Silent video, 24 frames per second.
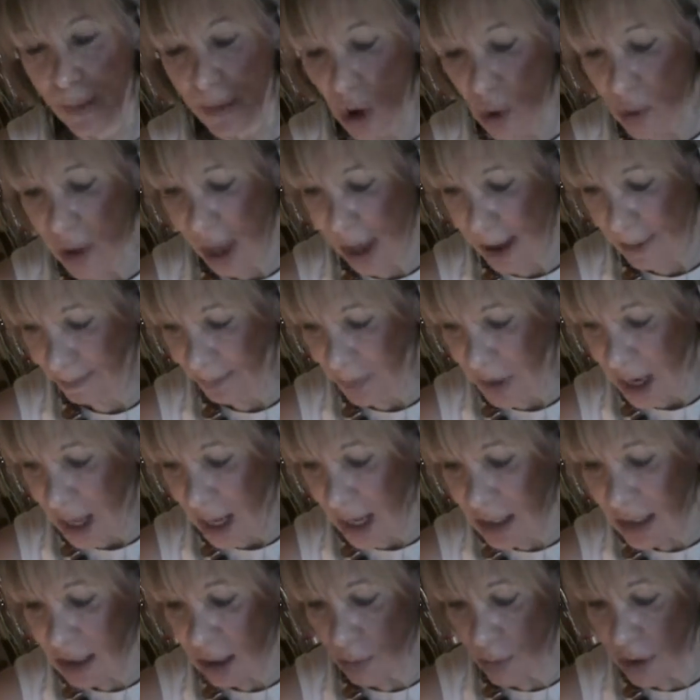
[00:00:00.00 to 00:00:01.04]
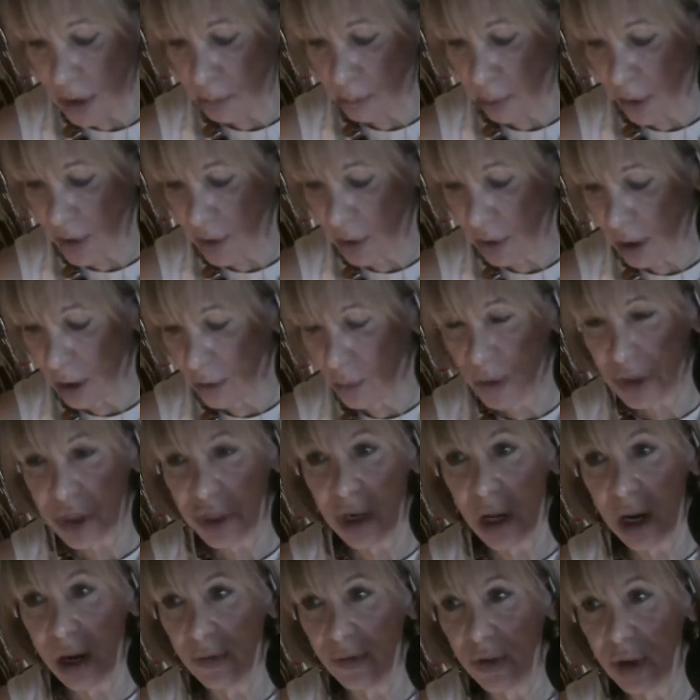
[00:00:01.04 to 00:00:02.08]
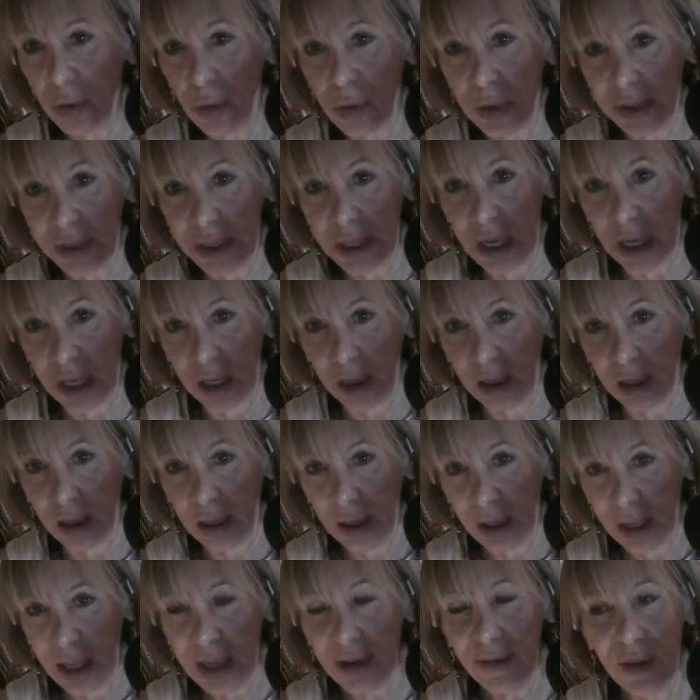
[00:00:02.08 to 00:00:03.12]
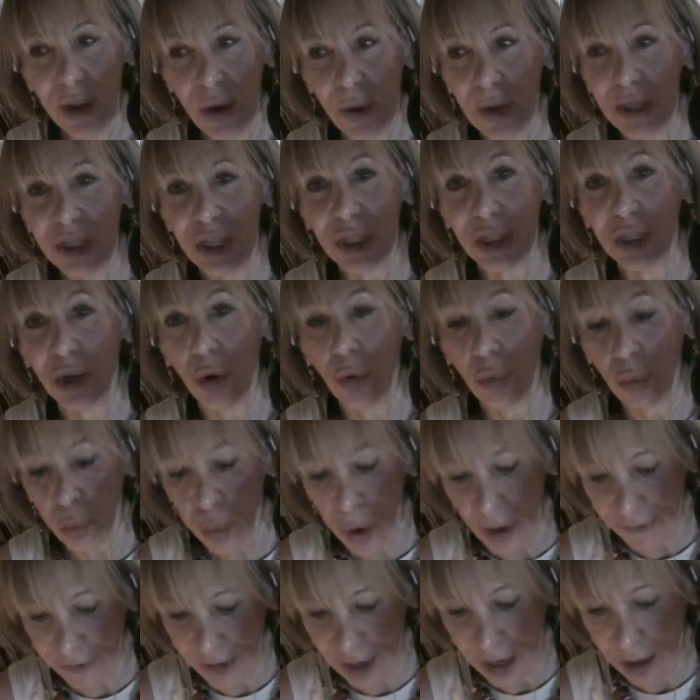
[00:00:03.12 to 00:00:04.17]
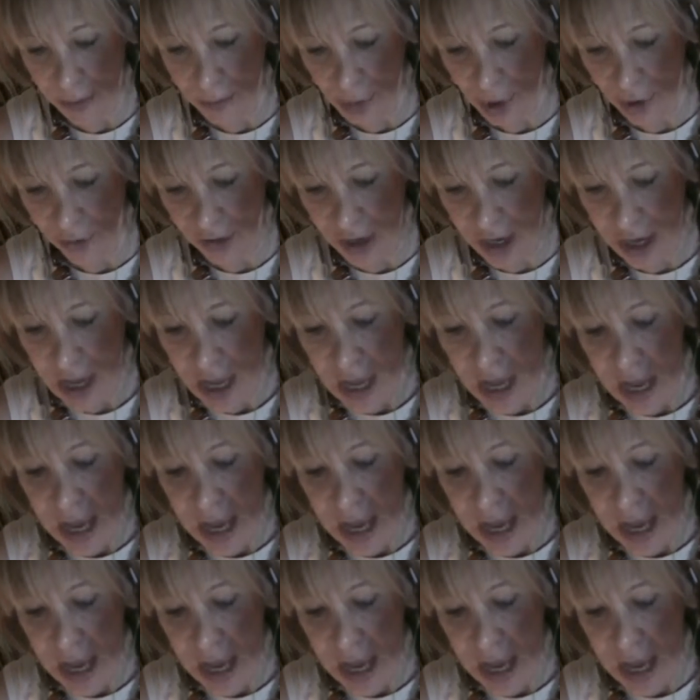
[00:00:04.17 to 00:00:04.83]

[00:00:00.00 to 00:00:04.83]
Okay, let's start with Brotherhood, which none of you will see, even though it's a terrific movie.